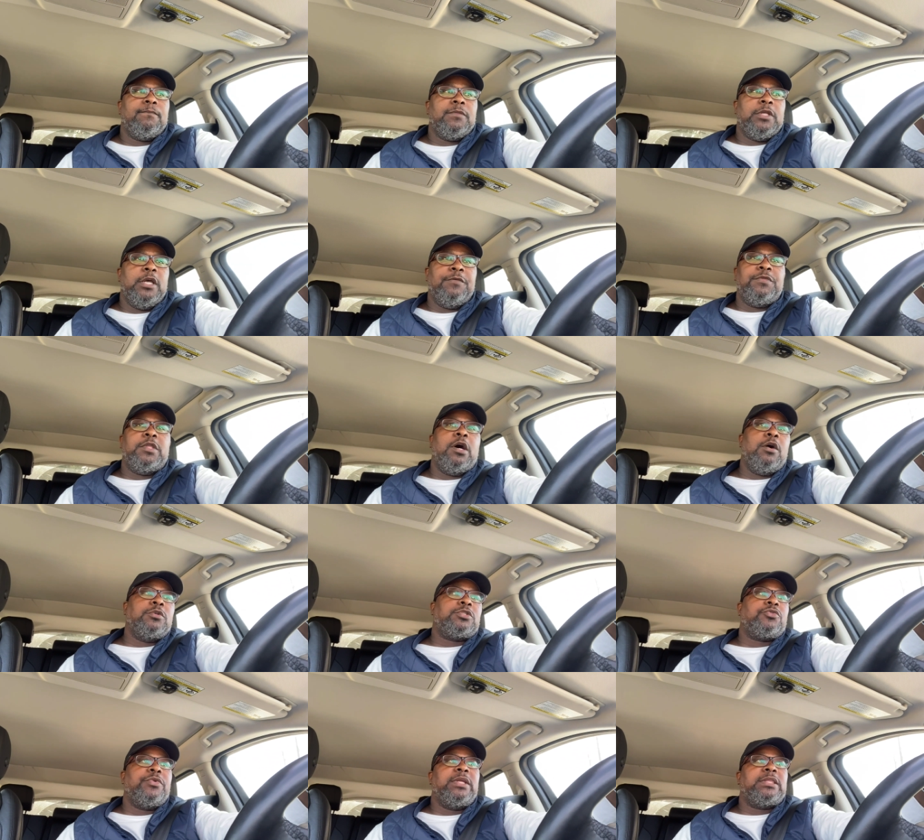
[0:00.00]
If
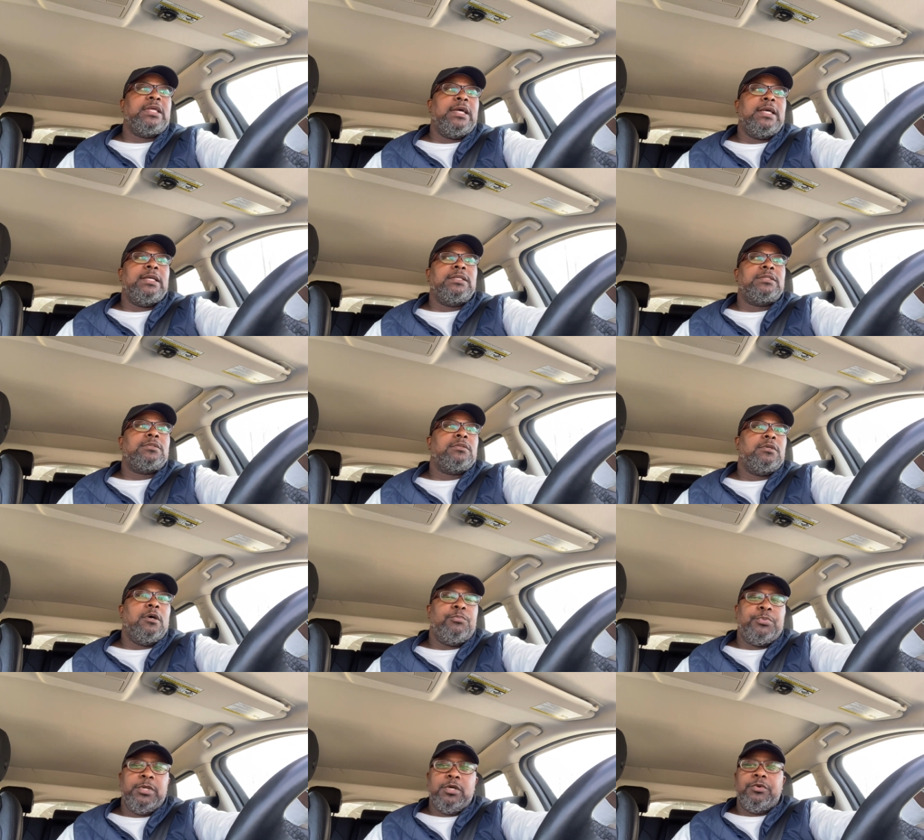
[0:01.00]
those three things
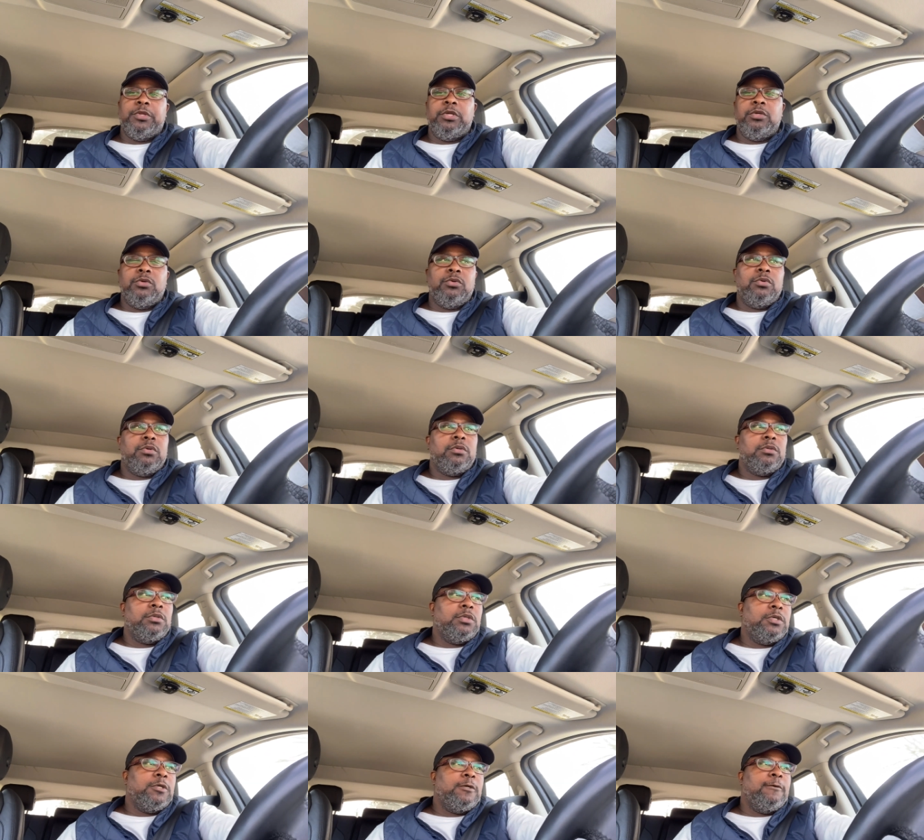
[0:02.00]
appeal to you,
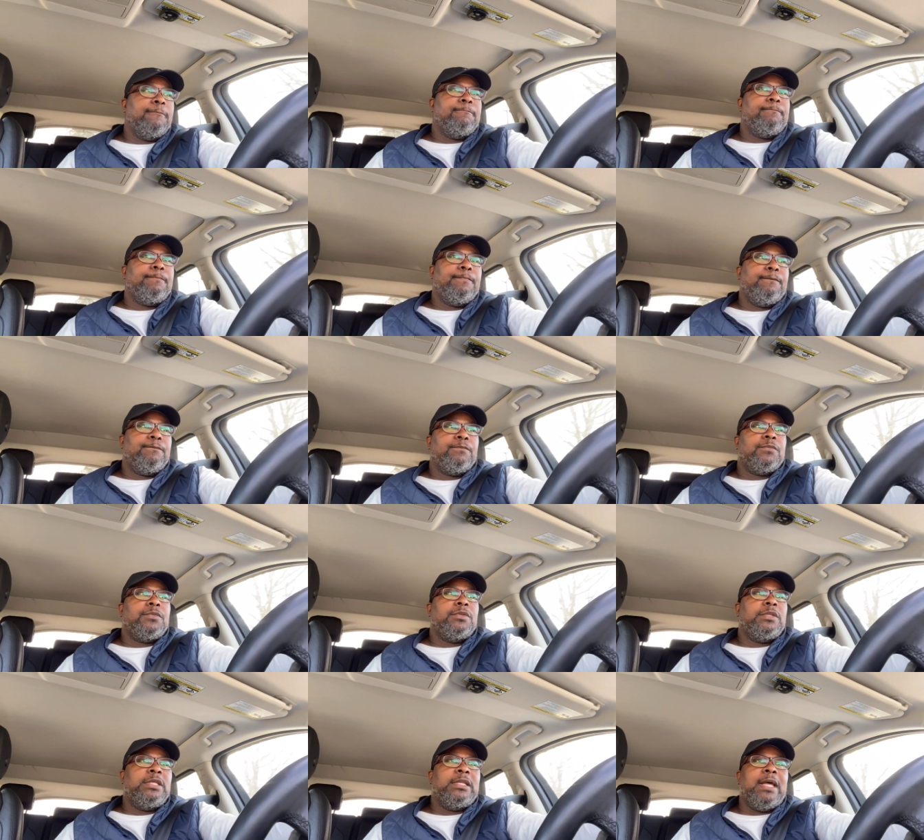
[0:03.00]

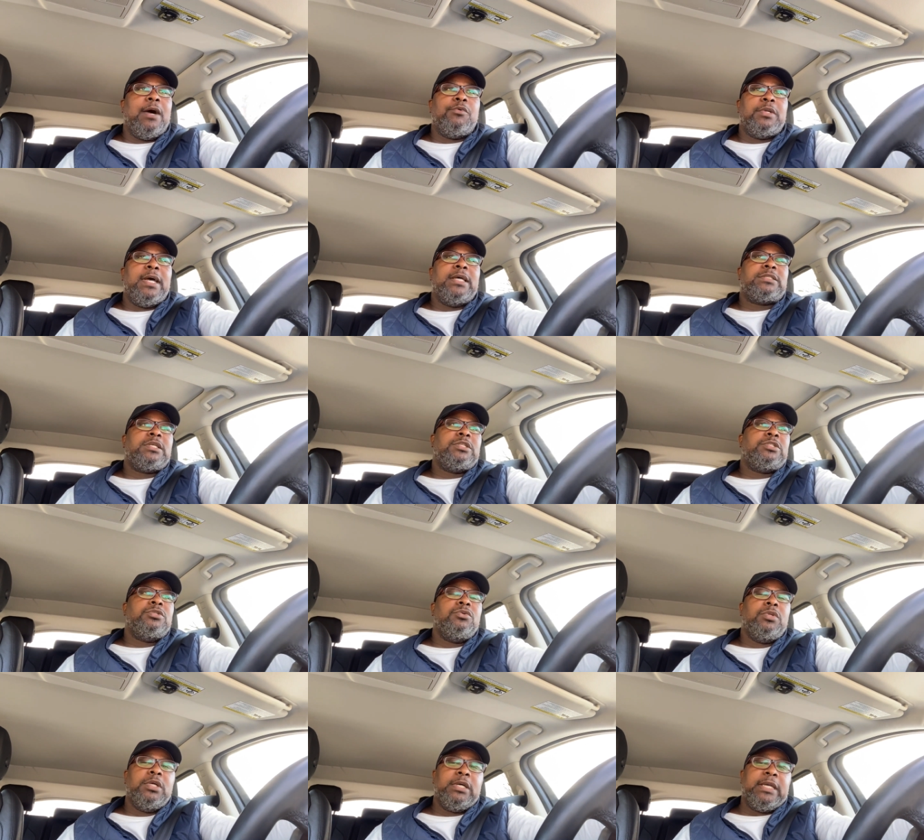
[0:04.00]
then I would ask that you look